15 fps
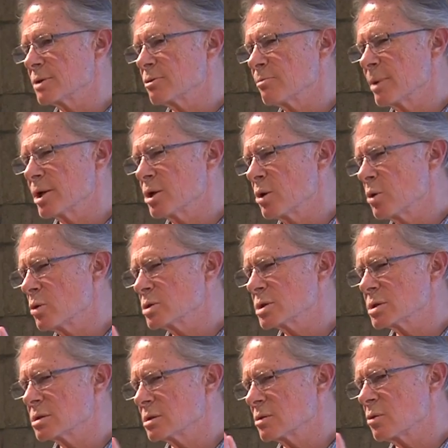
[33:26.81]
well, my nose
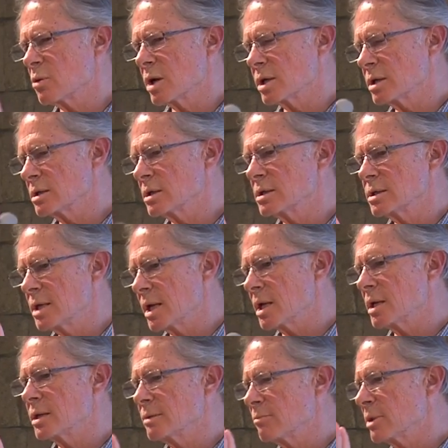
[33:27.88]
isn't quite dead
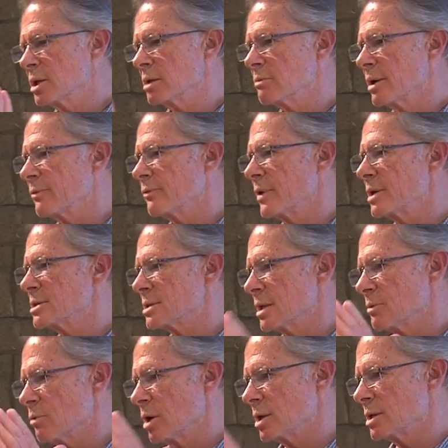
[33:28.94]
in the middle of my face and I
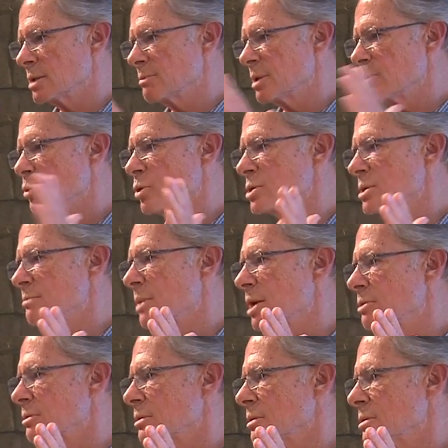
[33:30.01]
want it to be more
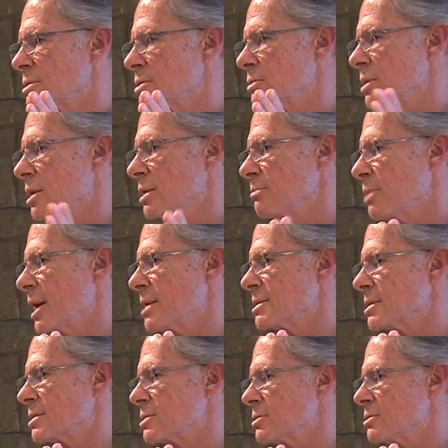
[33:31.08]
symmetrical. So then the
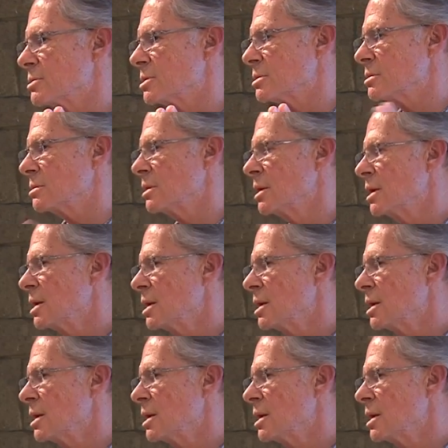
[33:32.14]
plastic surgeon